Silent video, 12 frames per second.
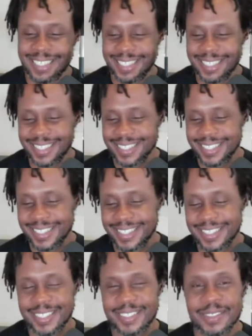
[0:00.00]

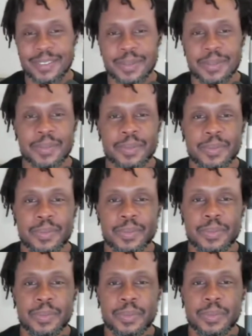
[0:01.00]

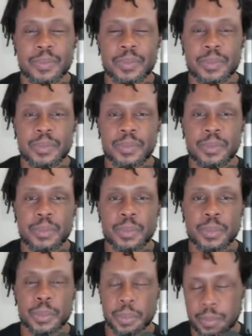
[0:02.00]

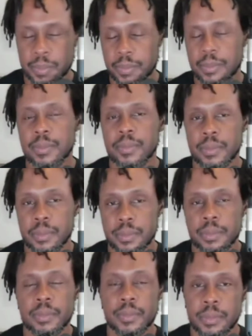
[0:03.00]

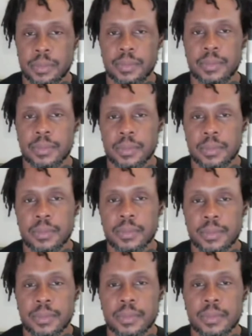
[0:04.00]

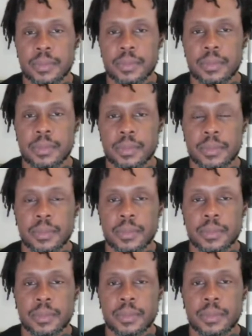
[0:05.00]

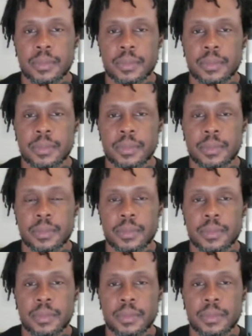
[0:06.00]

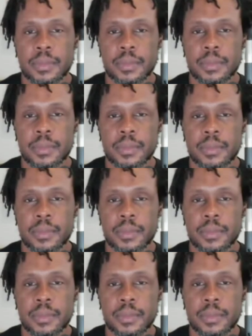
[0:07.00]
No words are spoken by the person on screen.